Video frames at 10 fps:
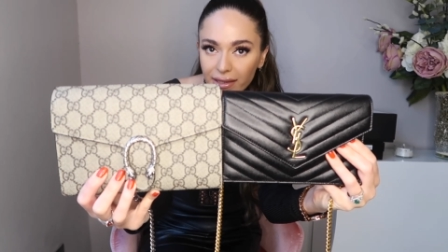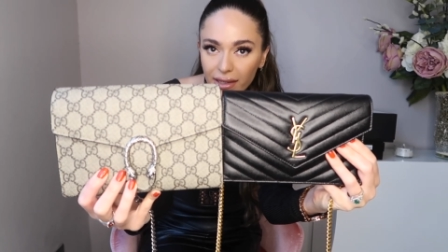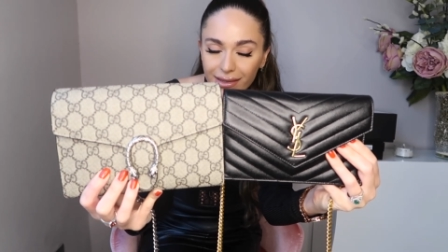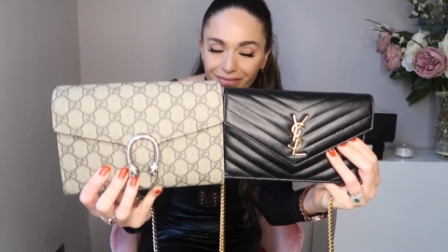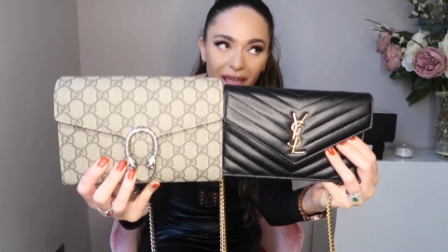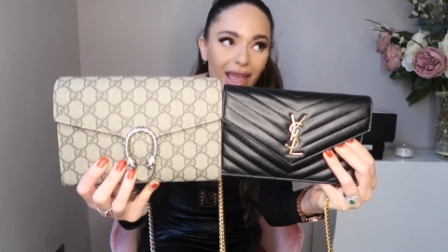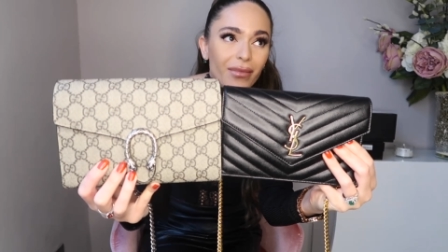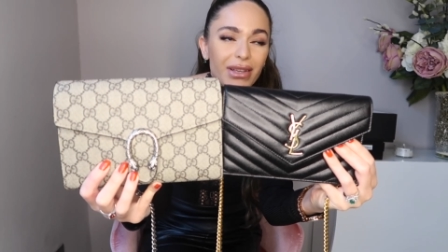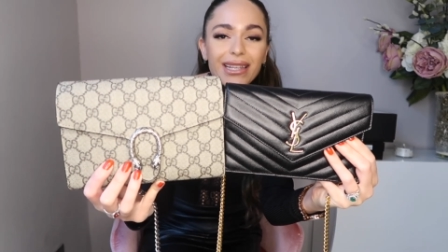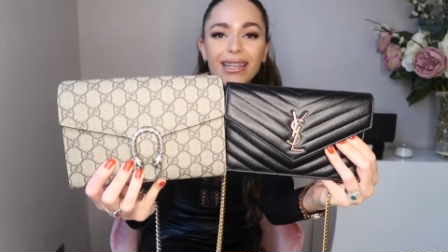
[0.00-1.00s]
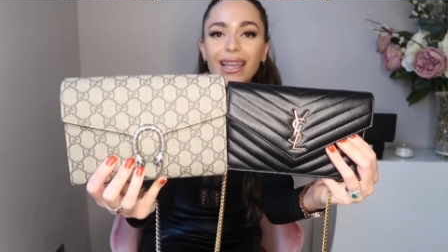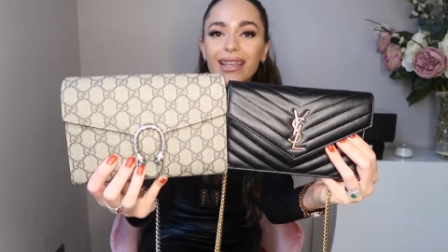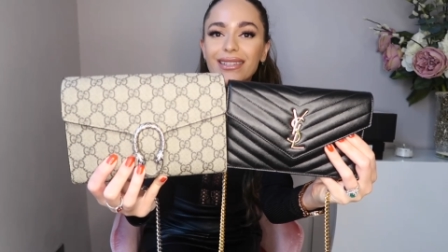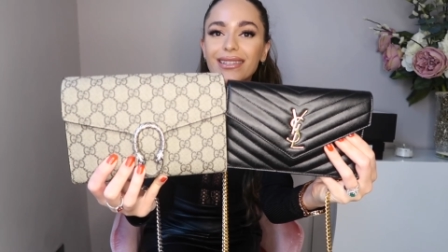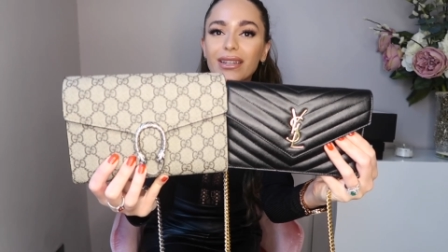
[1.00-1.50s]
It's basically,
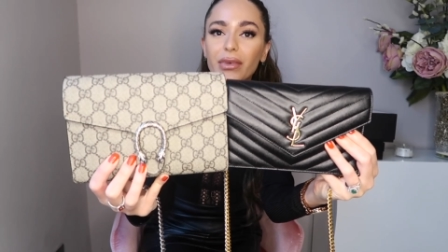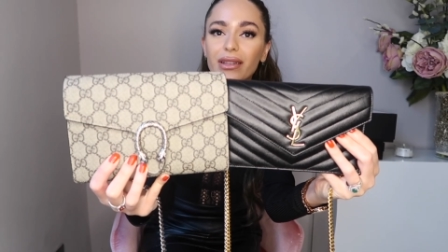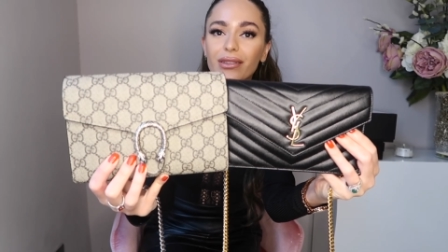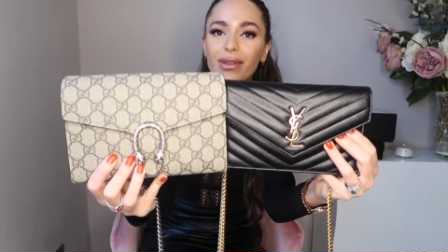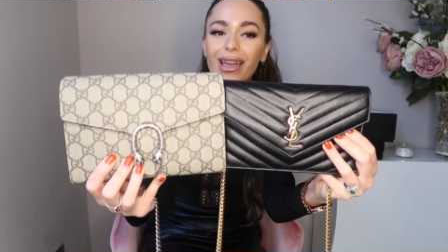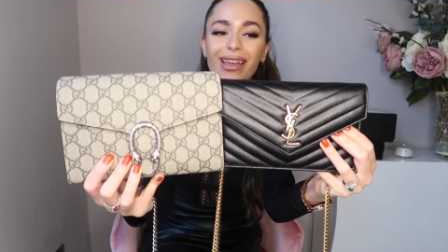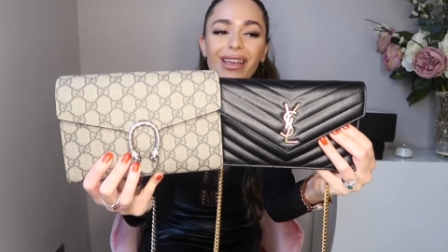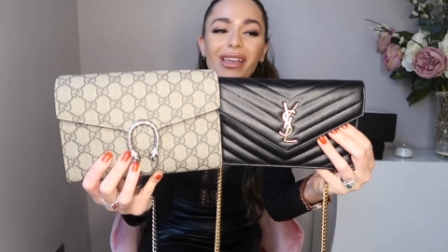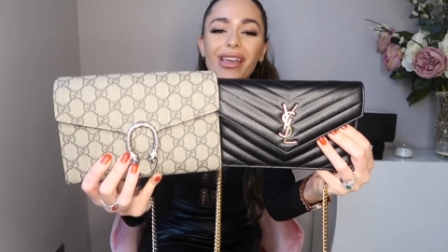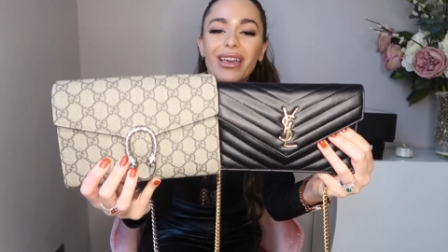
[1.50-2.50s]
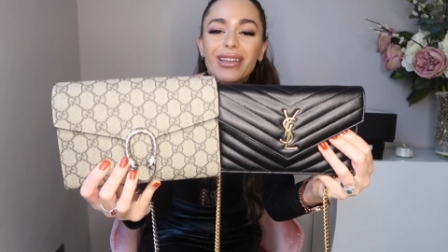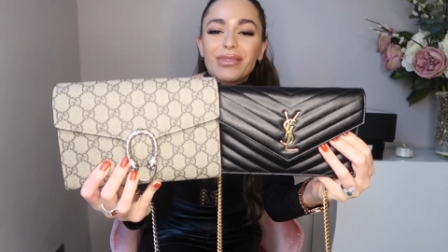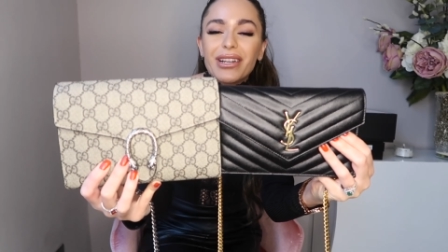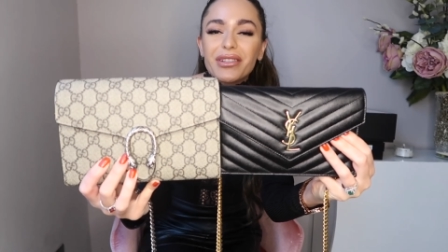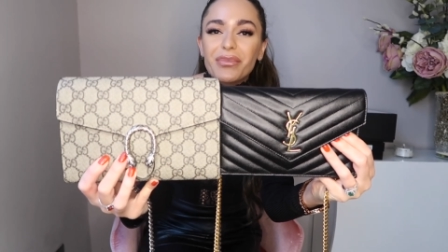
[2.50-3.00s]
it's a little bit in
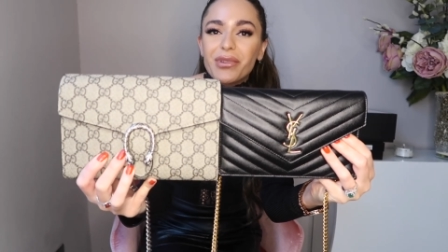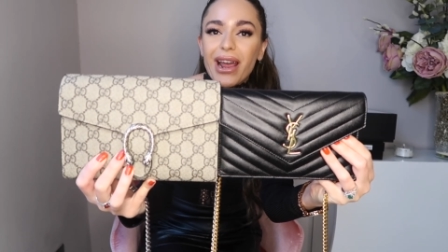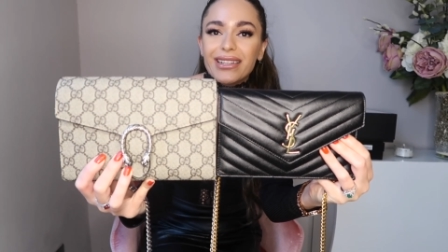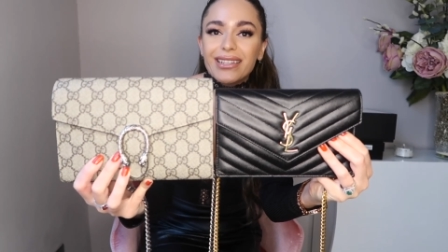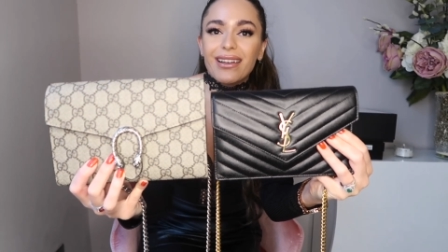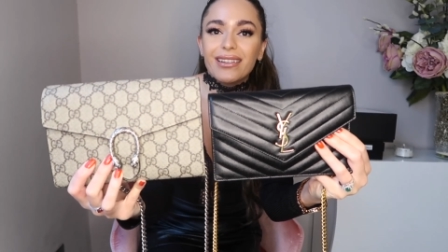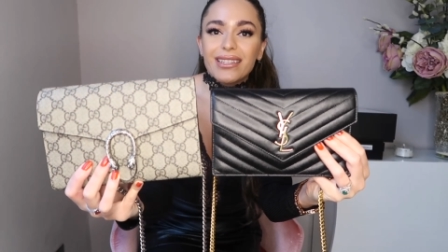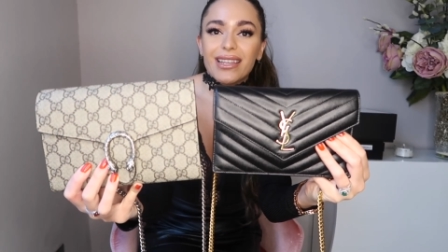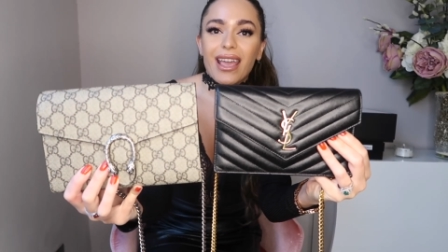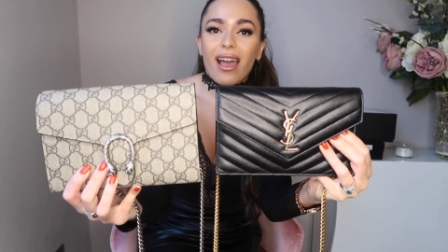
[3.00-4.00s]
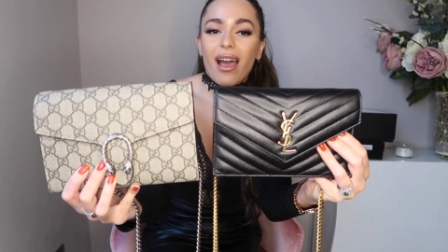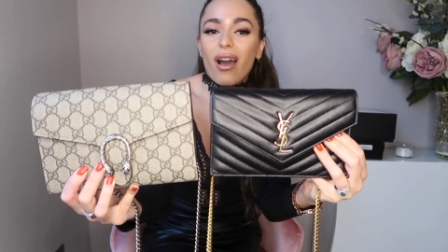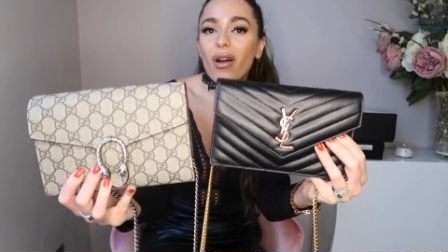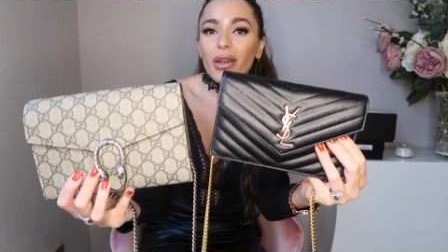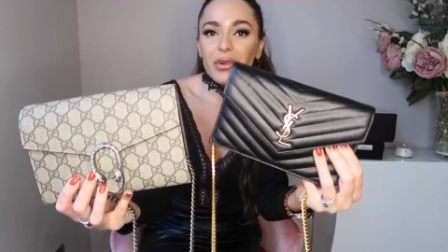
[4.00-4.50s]
terms of practicality,
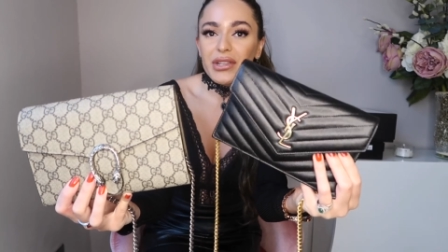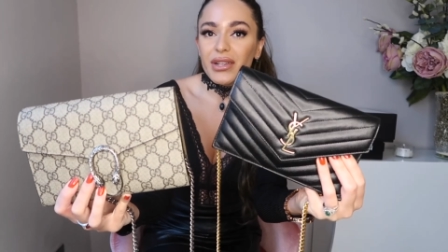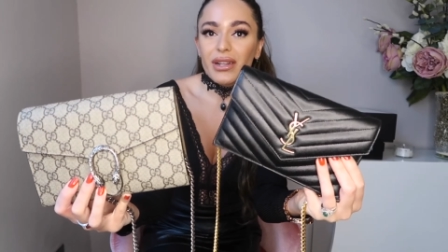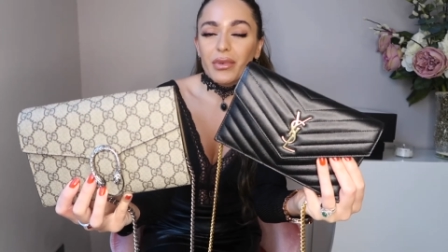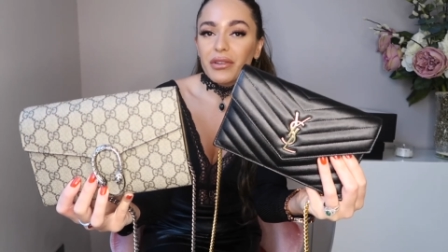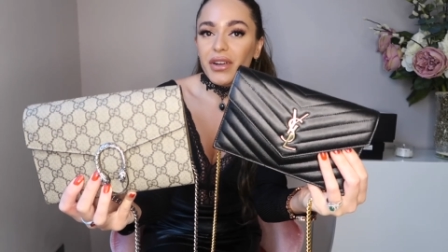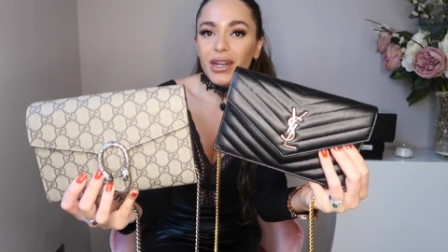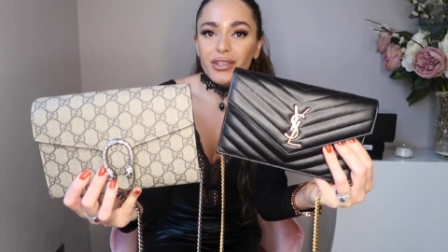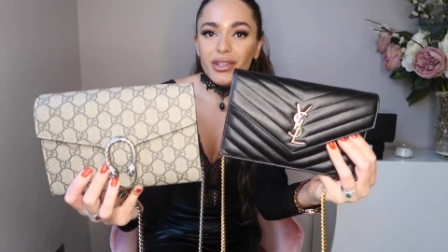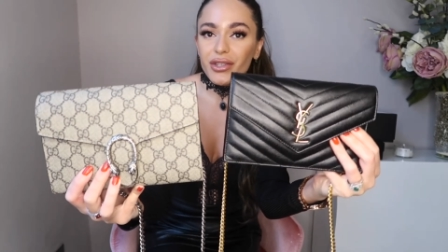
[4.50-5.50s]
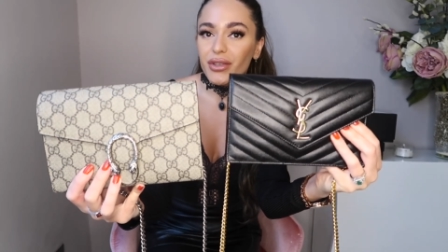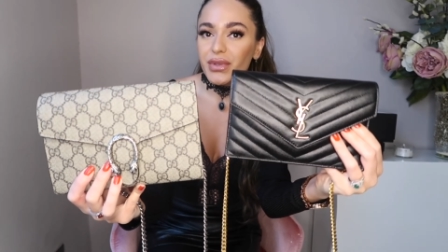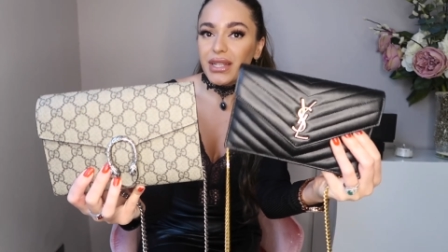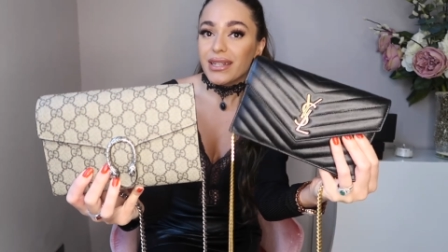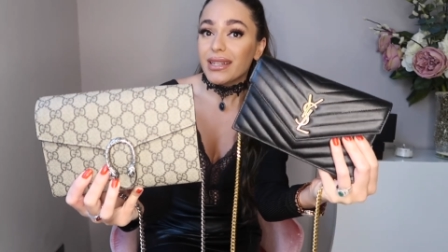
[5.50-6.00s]
I personally prefer just to
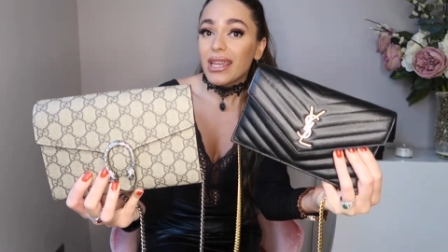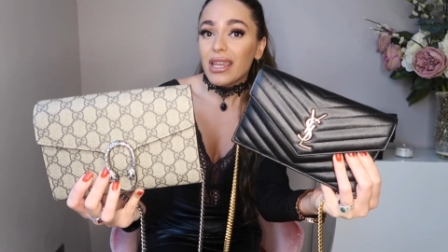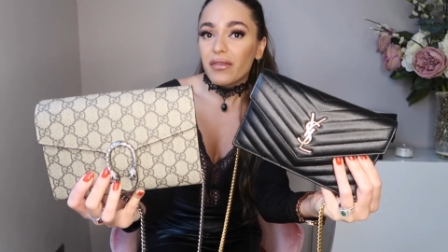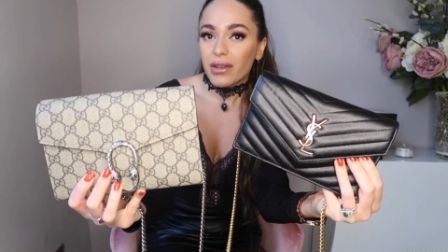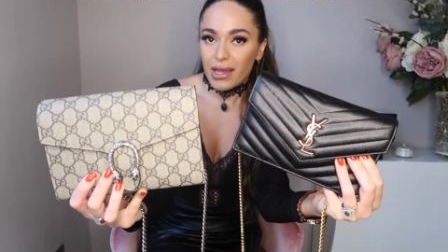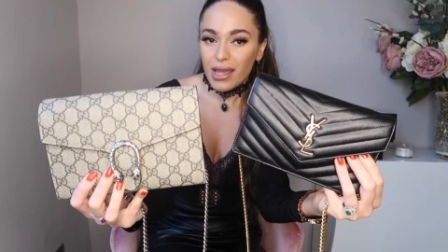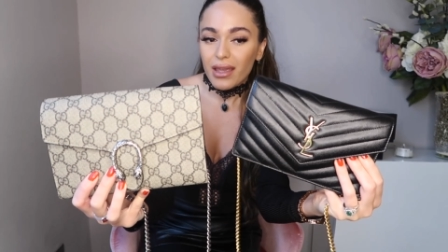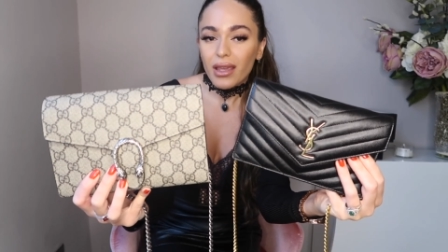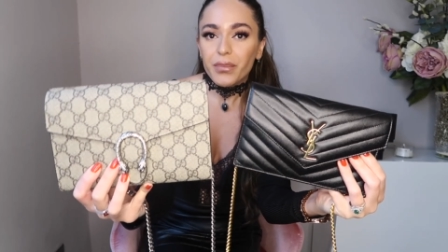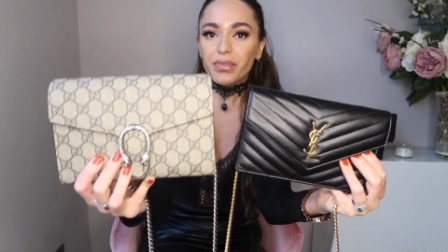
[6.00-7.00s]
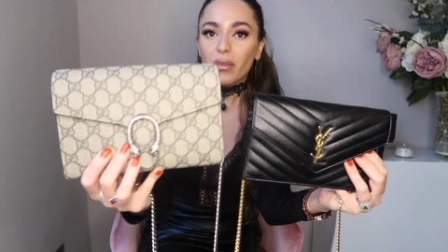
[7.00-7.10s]
use it in evening.